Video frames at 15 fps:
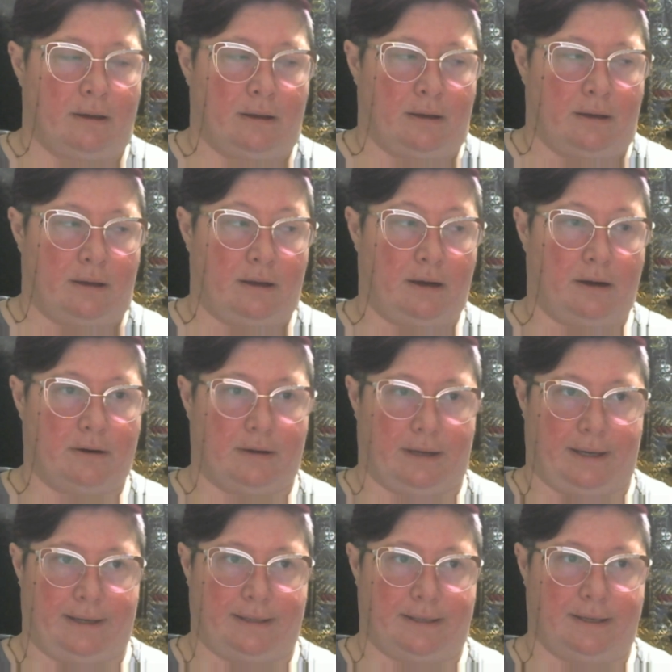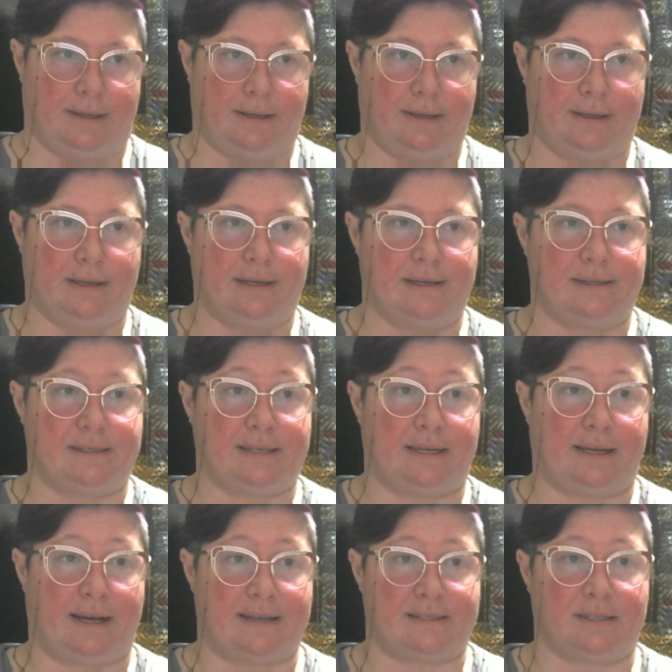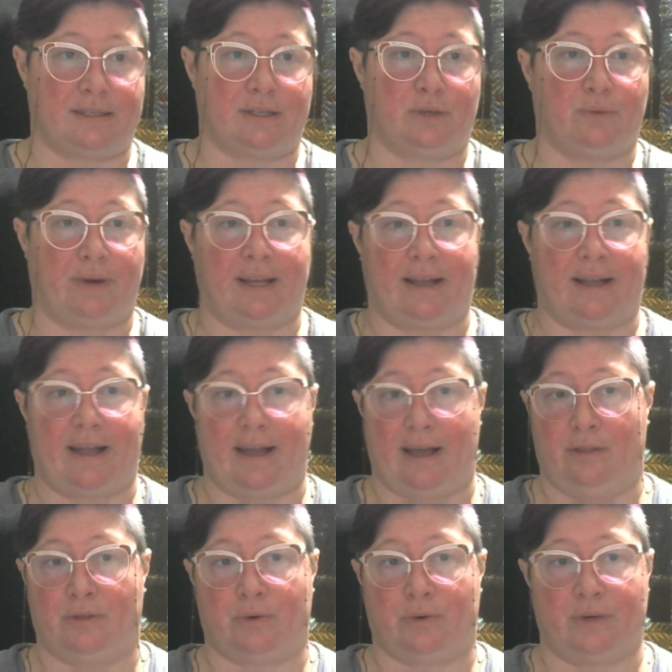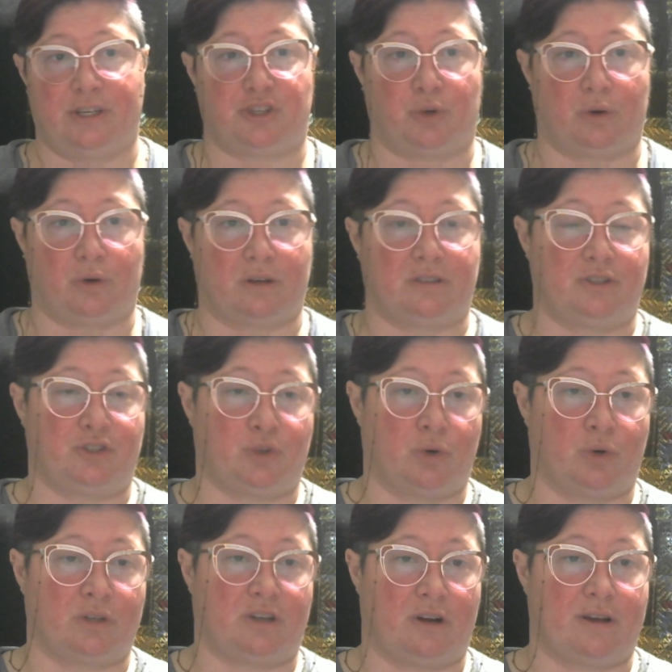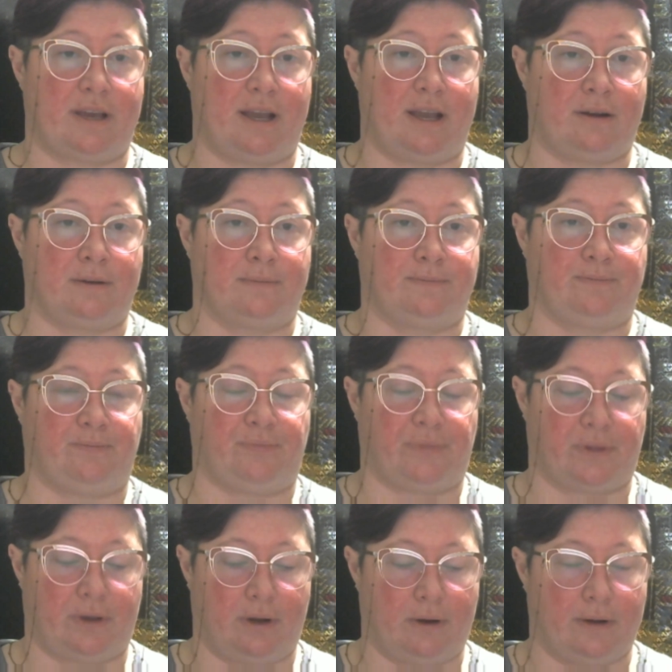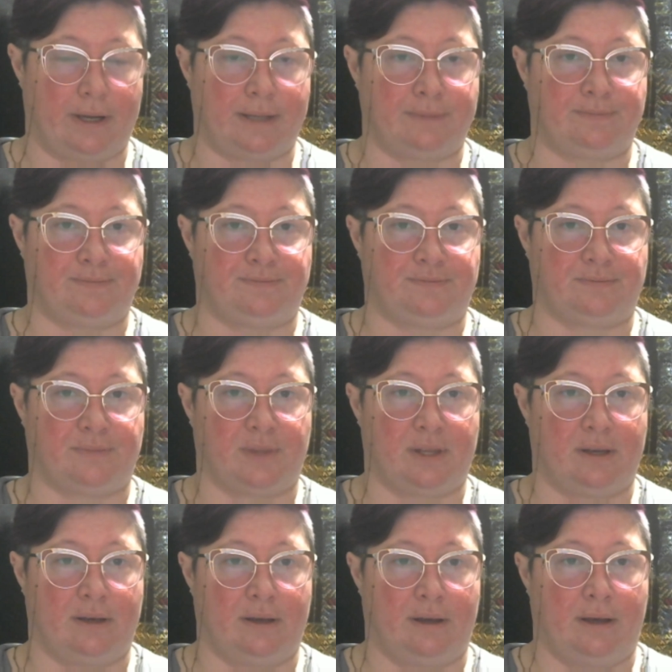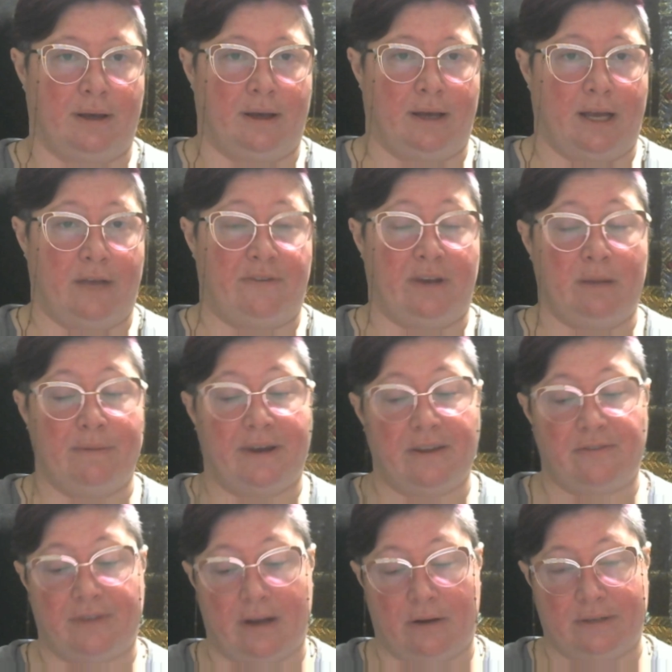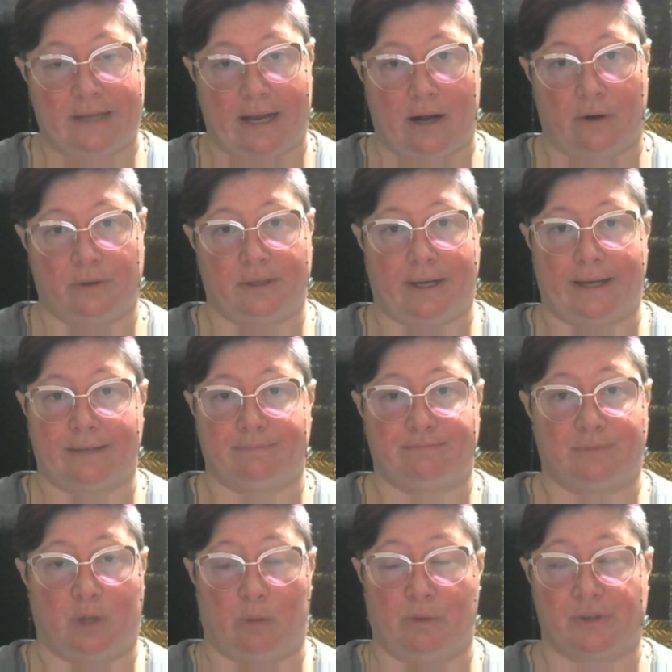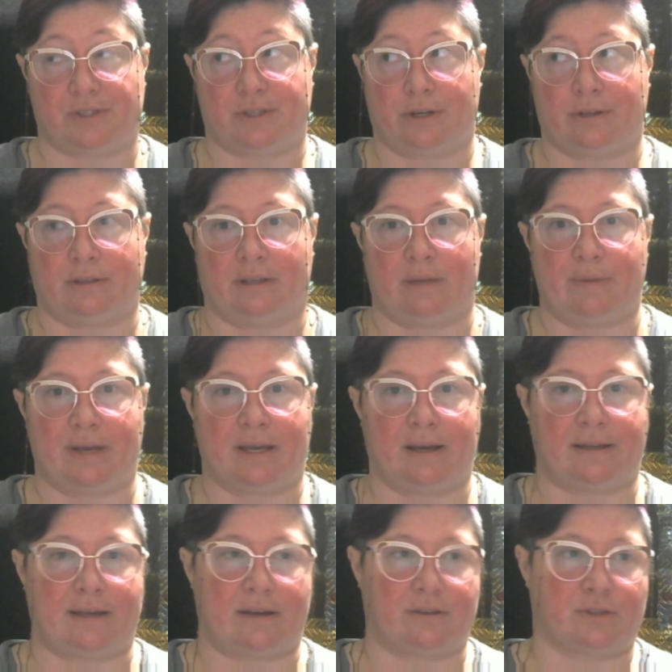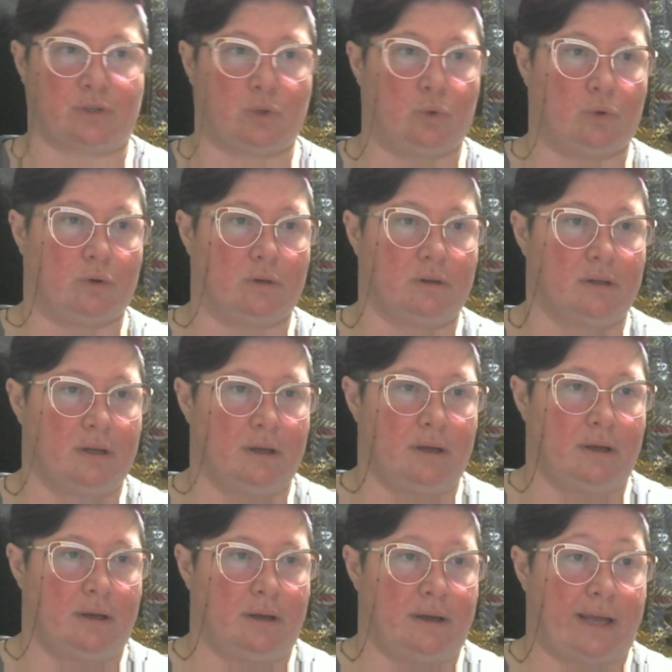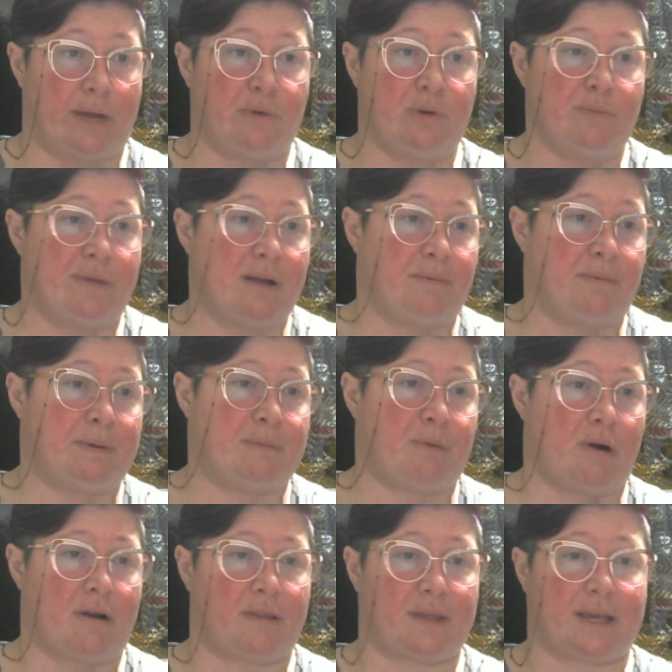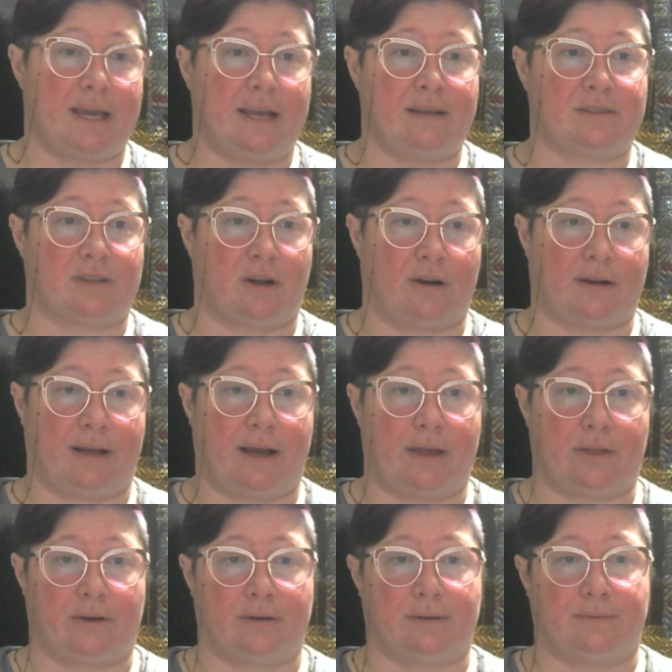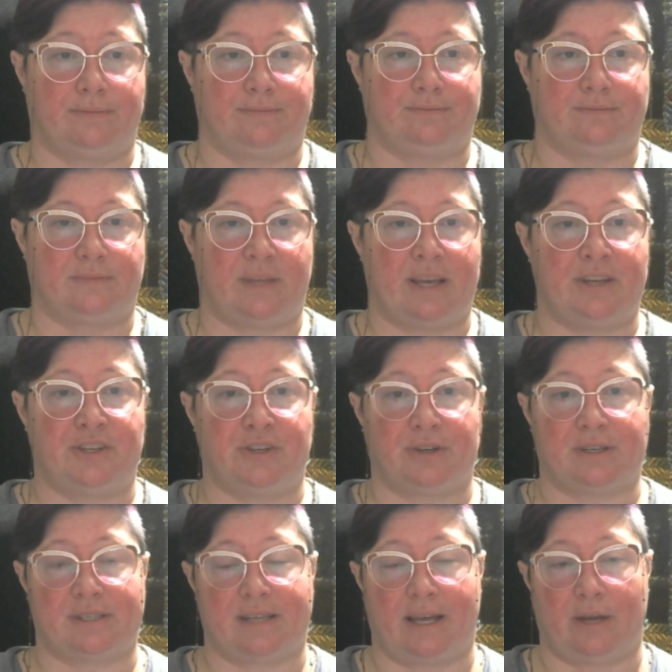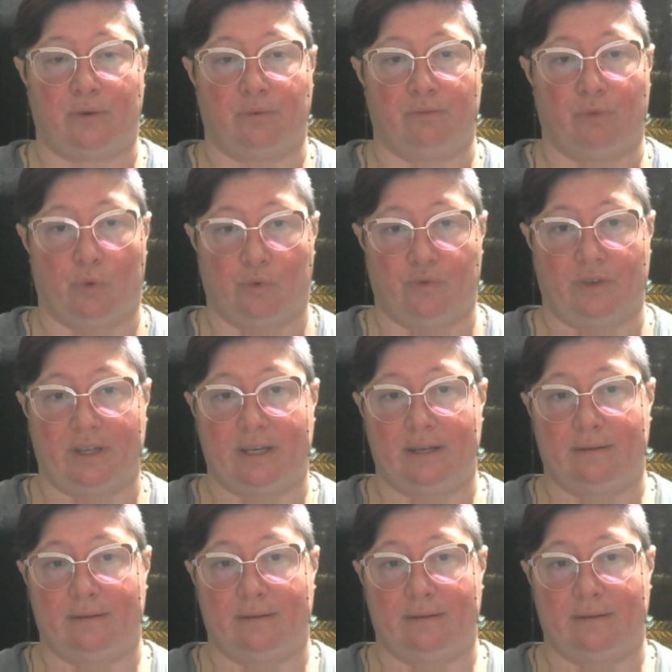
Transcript: All right, said Isaac, running a hand through his short dark hair. All right. If anybody found out, I'd almost certainly be kicked out of school. And I wouldn't be able to be part of the Kingsguard either. He shook his head ruefully.